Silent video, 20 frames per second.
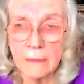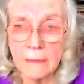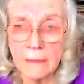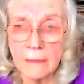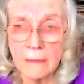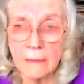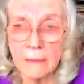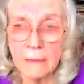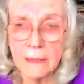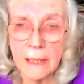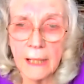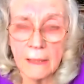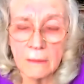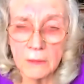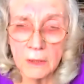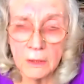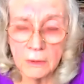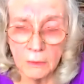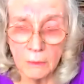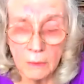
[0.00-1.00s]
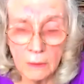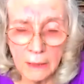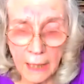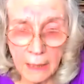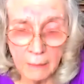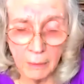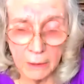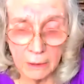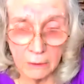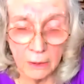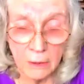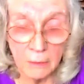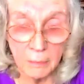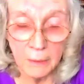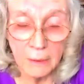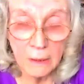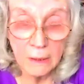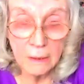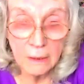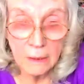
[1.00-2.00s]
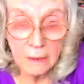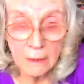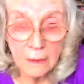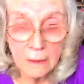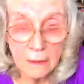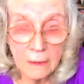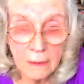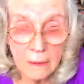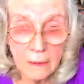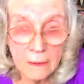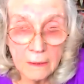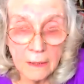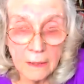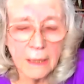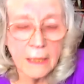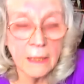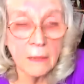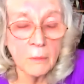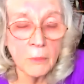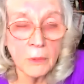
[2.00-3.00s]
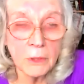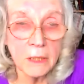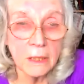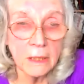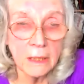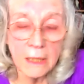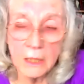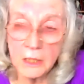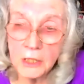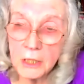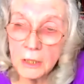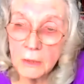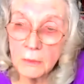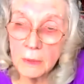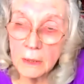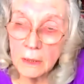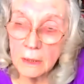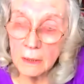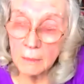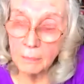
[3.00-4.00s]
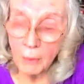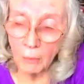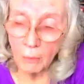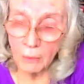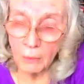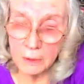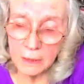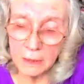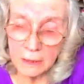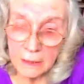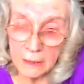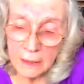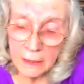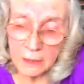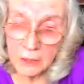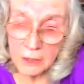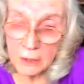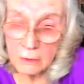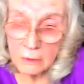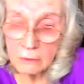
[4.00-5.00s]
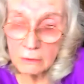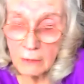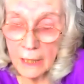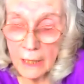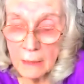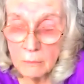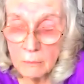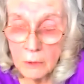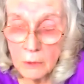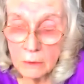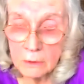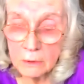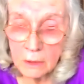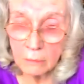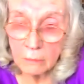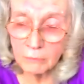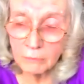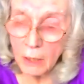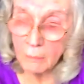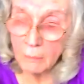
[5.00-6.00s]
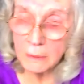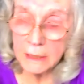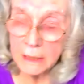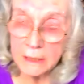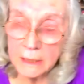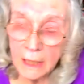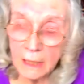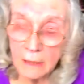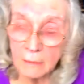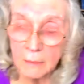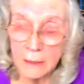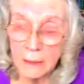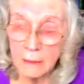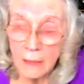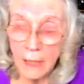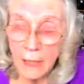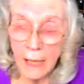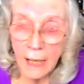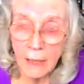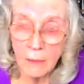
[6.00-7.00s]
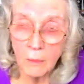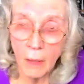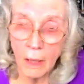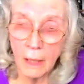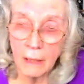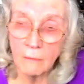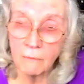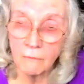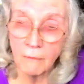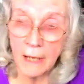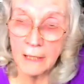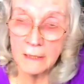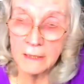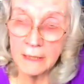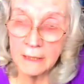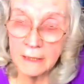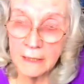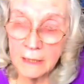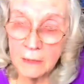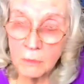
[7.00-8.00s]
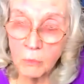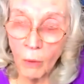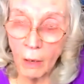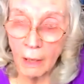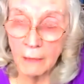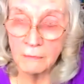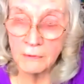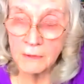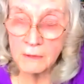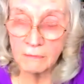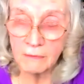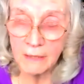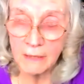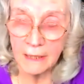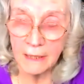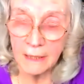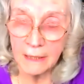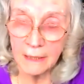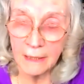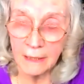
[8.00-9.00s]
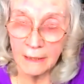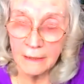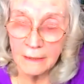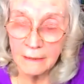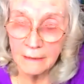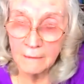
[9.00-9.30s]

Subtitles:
Council Labour Group that it was an issue and an important issue. Graham will probably tell me how I affected his wife's thinking.